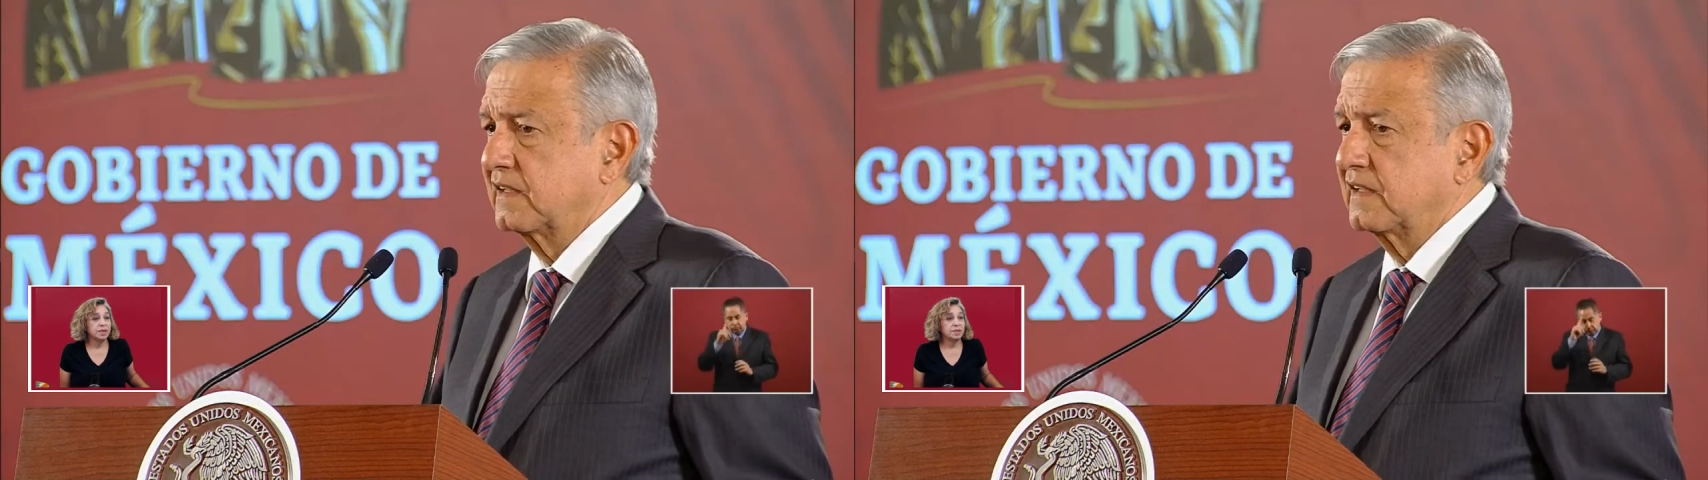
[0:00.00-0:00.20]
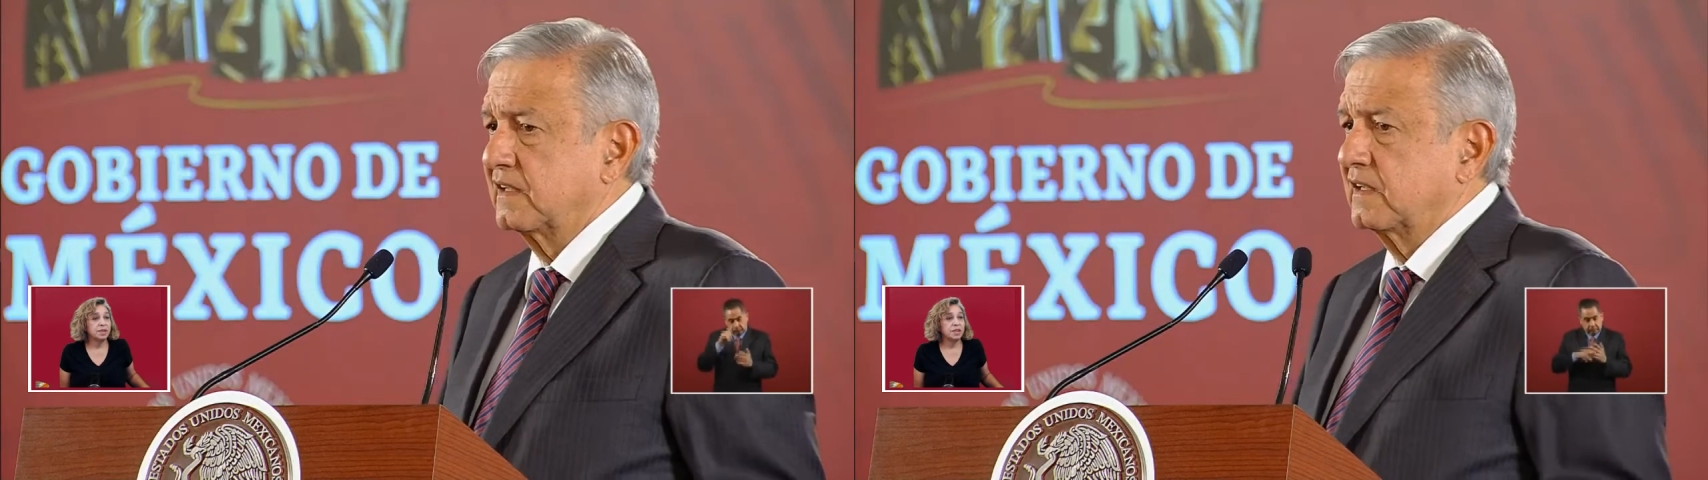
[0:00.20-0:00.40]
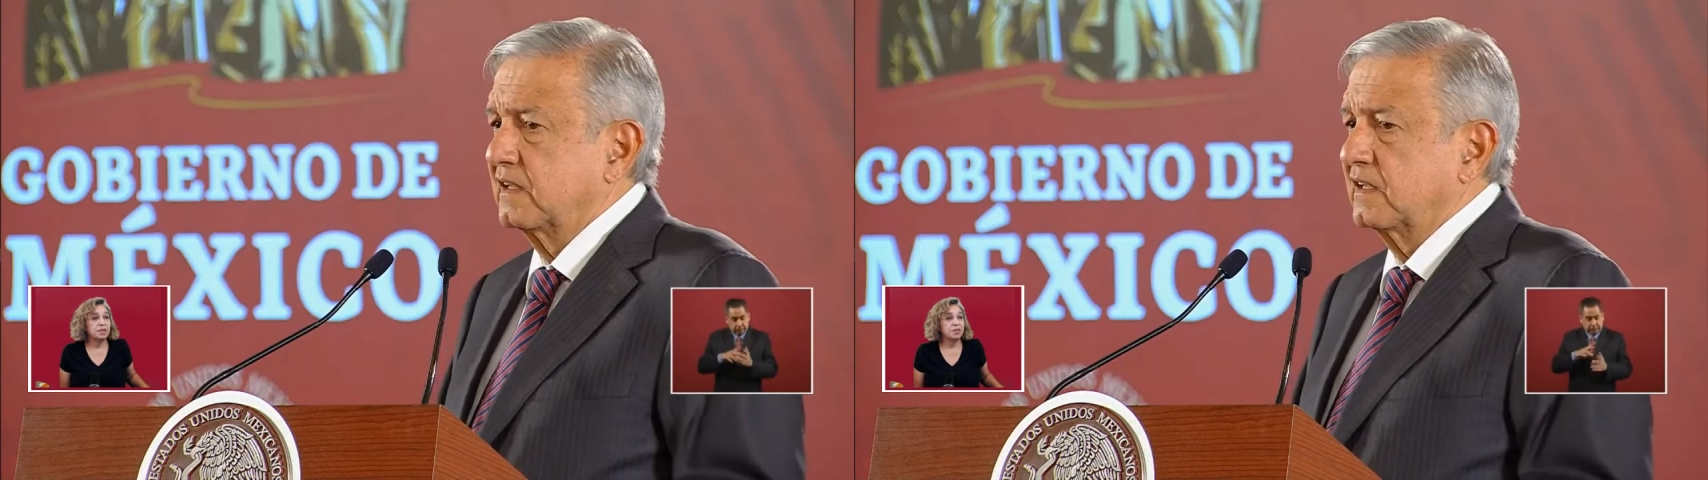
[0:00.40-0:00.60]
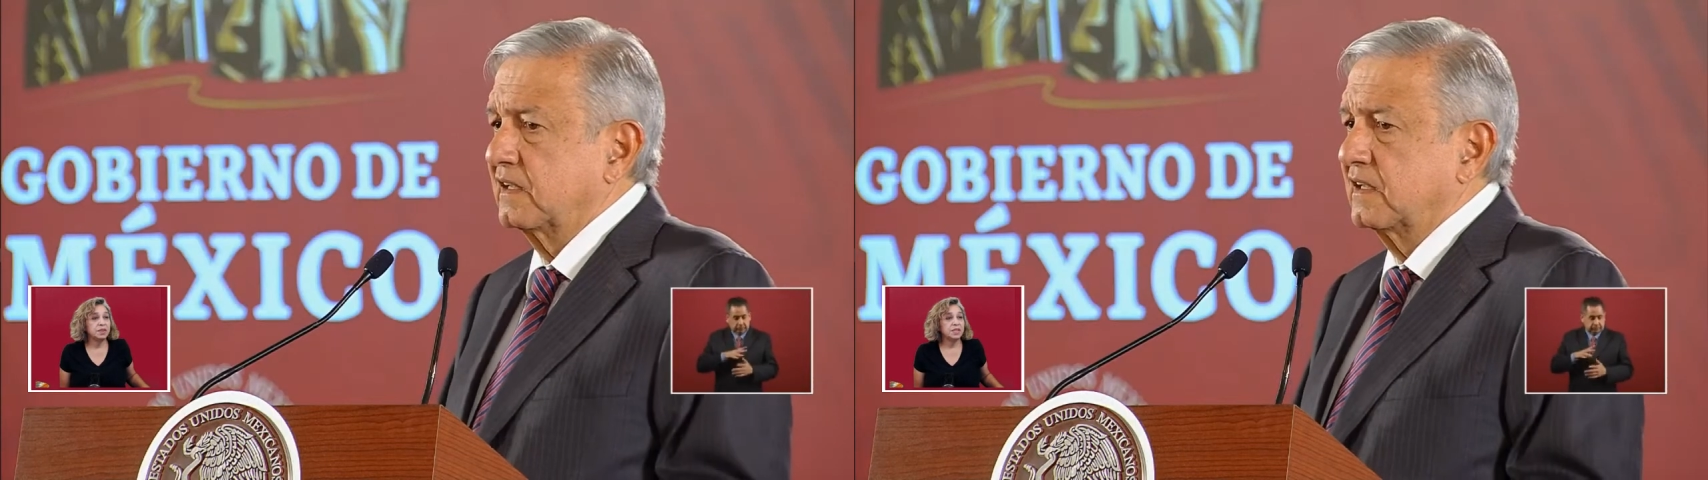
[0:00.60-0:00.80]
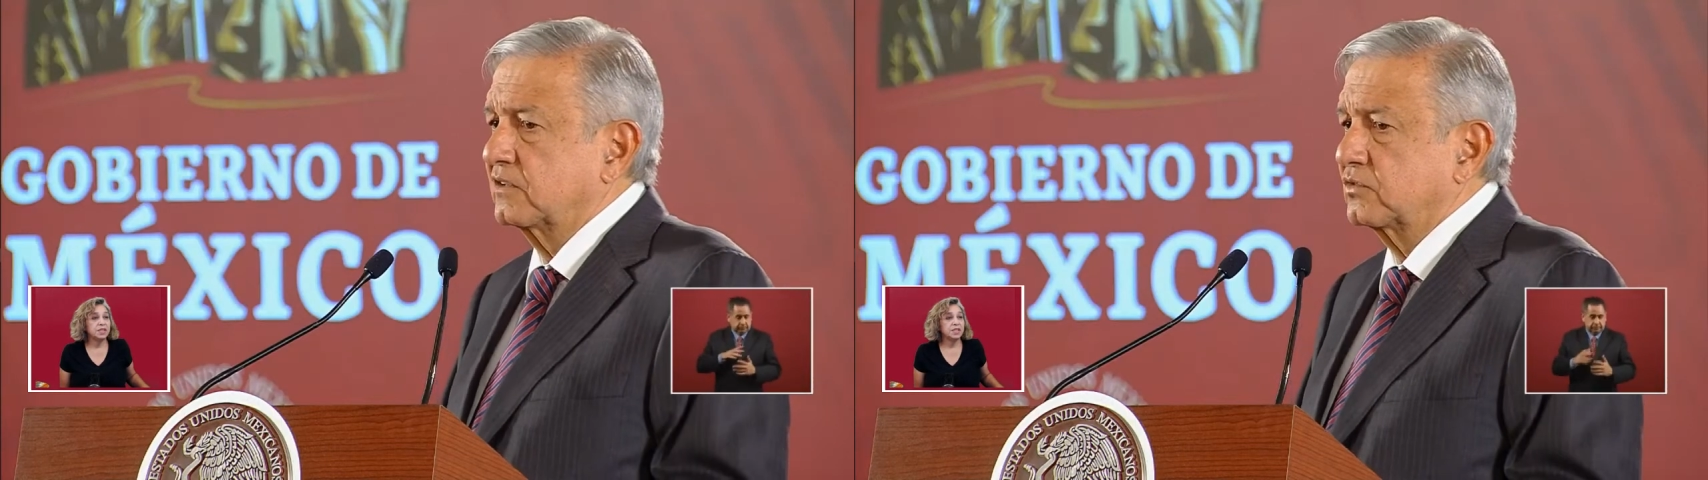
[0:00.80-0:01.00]
that there
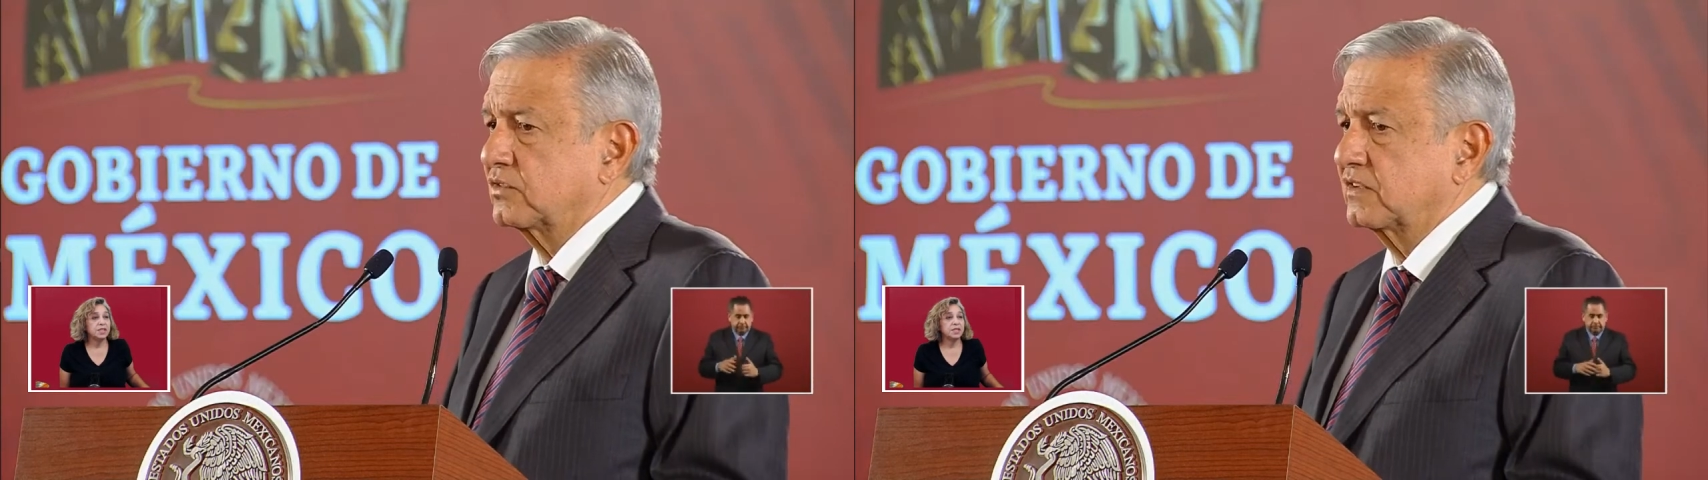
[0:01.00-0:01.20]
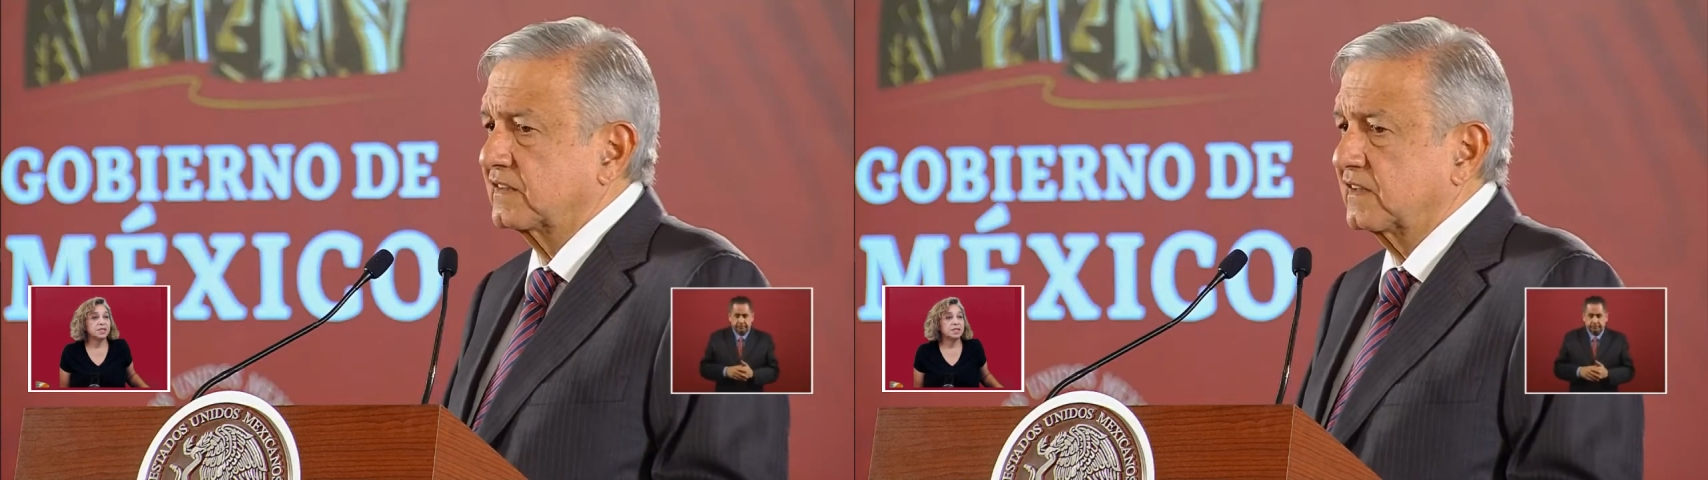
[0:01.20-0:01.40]
exists